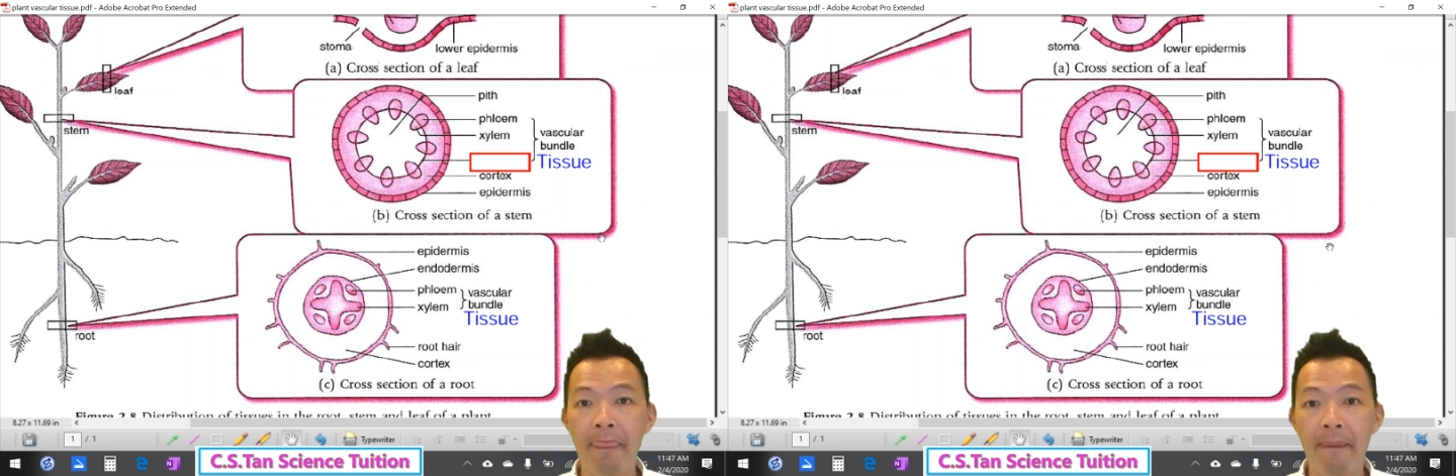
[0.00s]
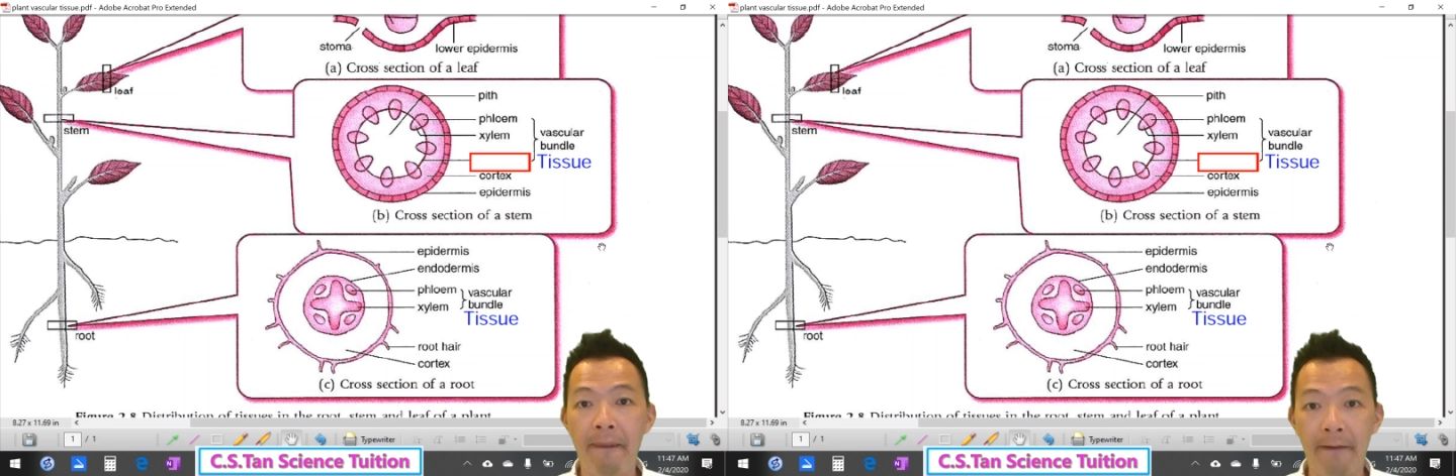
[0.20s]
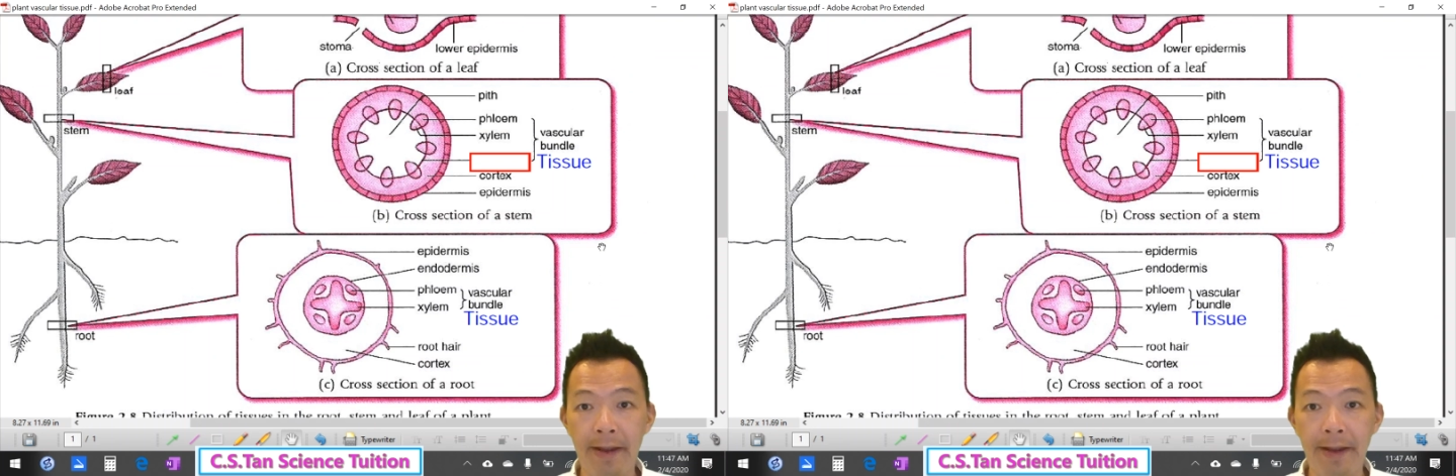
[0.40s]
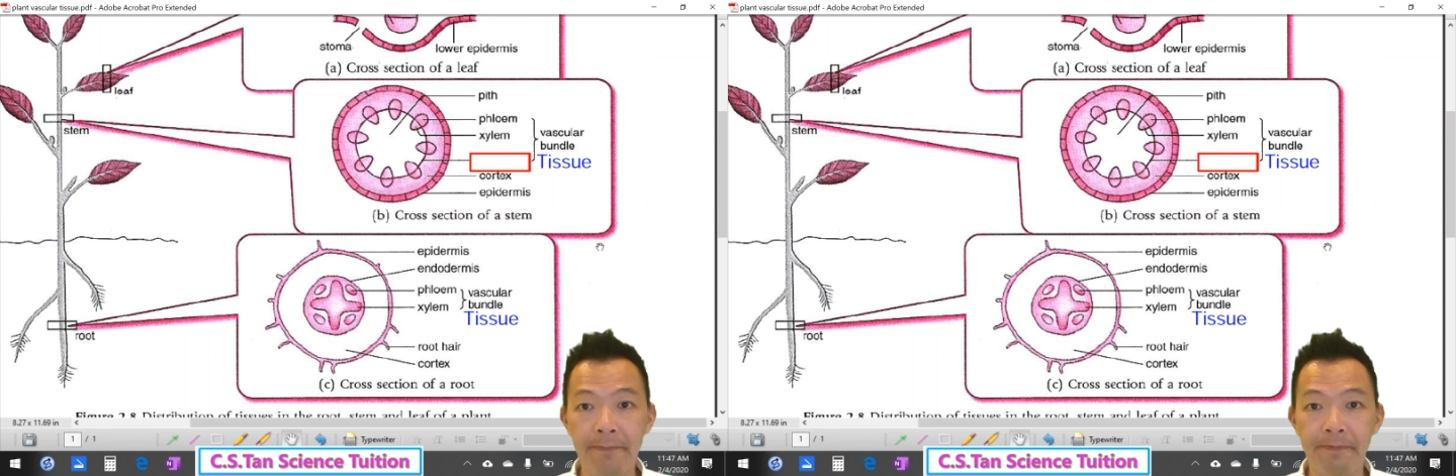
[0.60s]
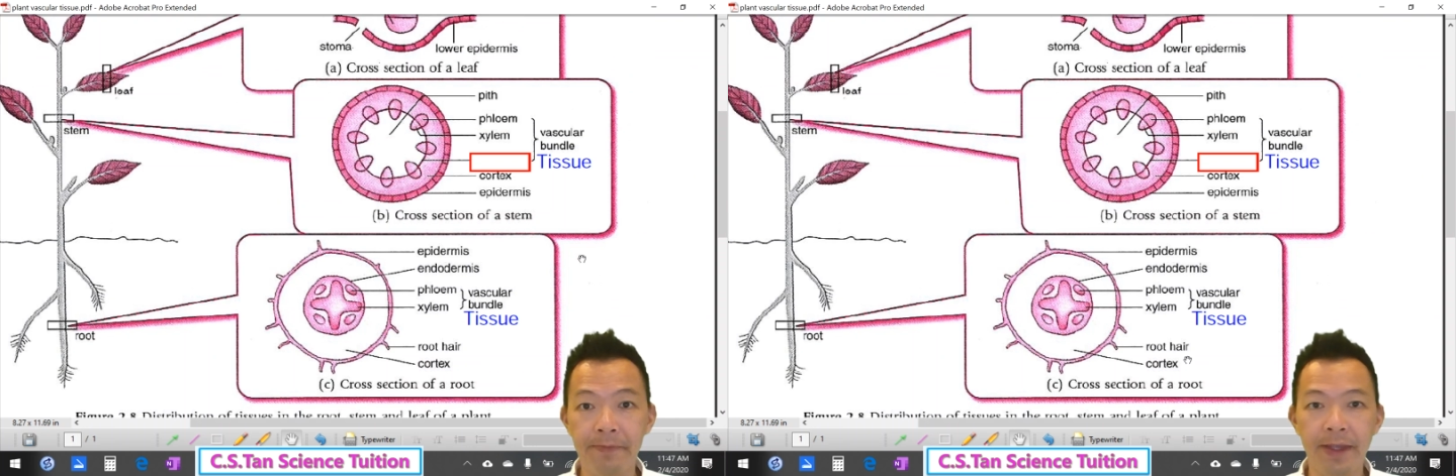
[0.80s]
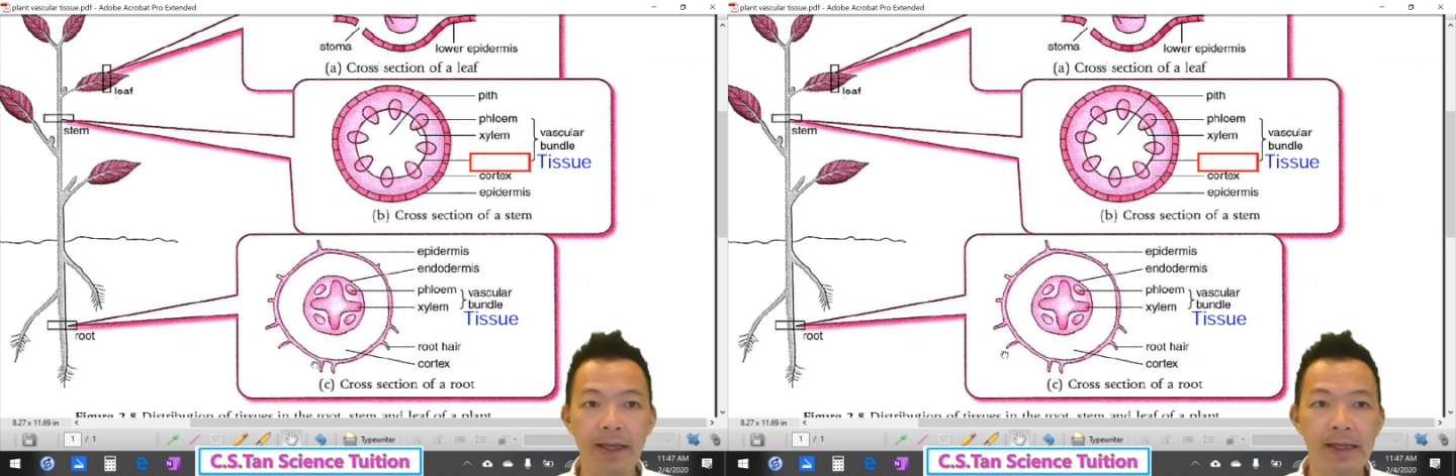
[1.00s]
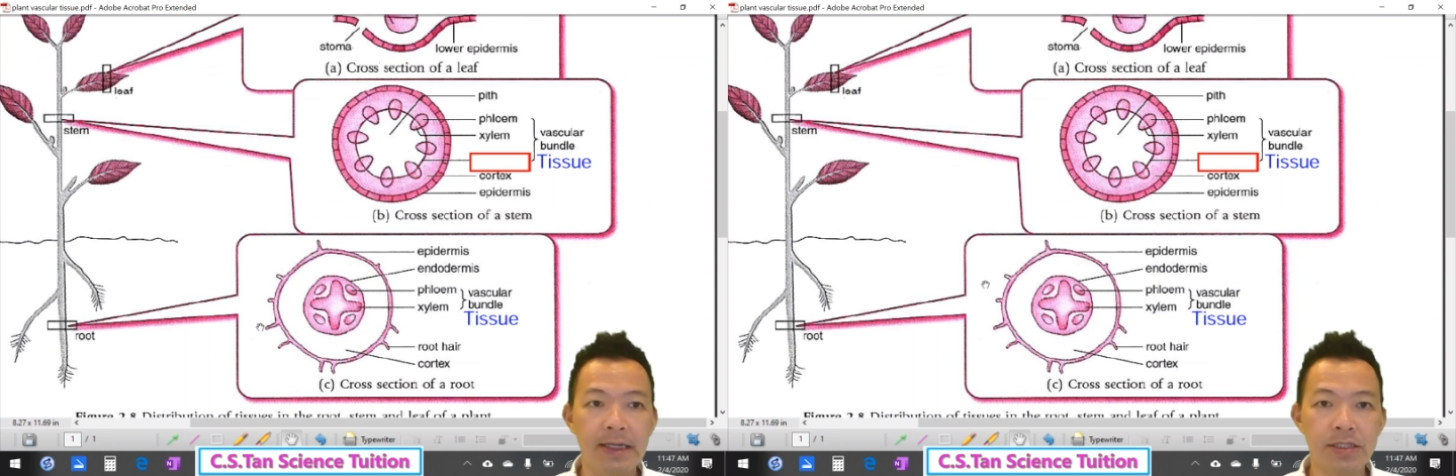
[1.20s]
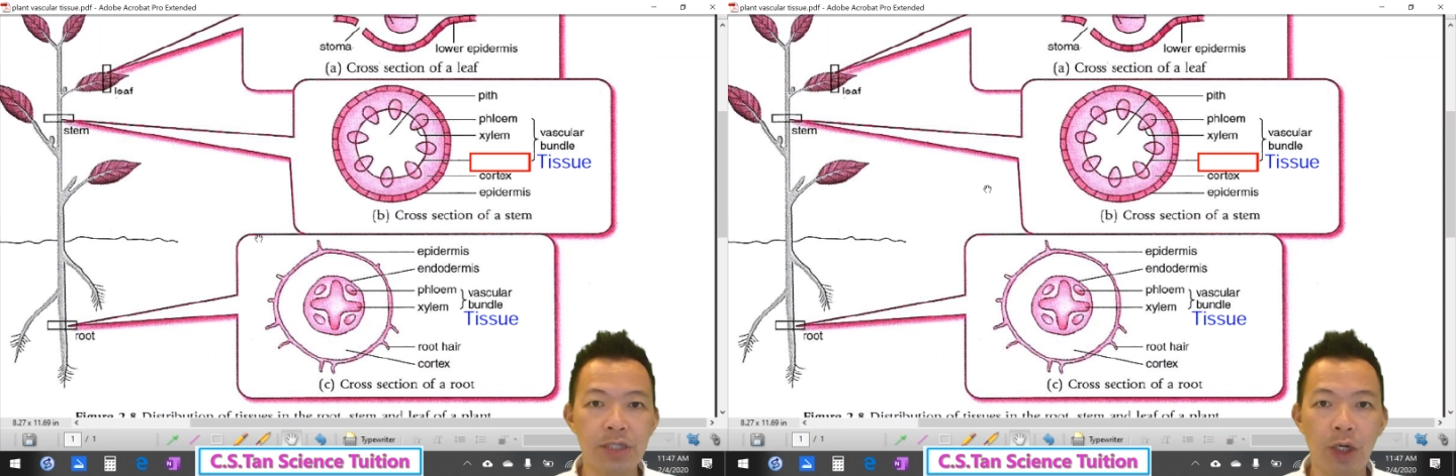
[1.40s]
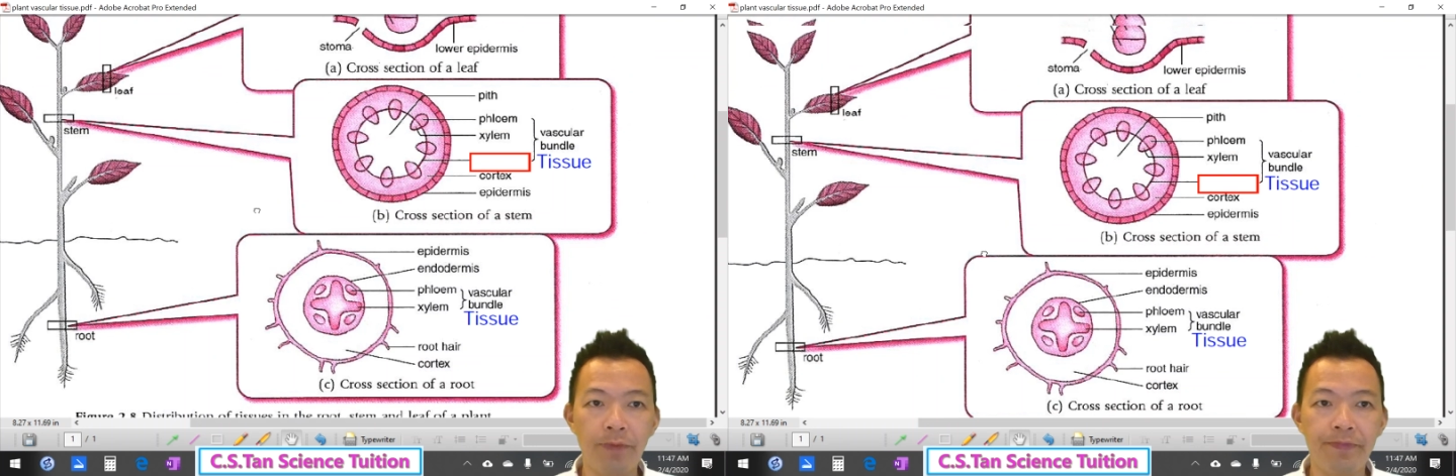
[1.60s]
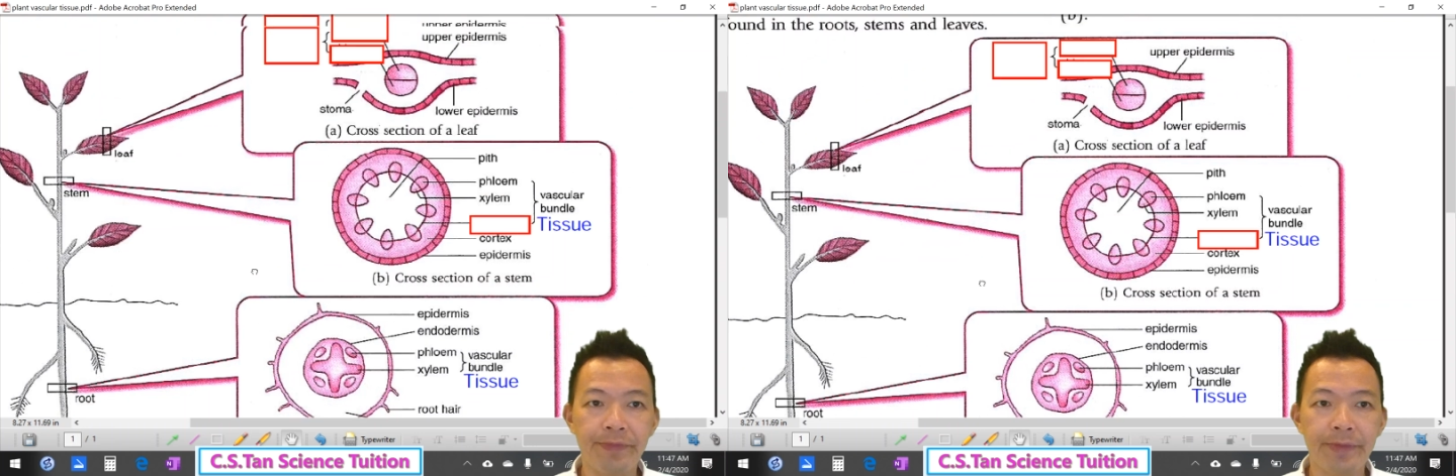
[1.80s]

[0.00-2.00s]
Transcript: Okay, so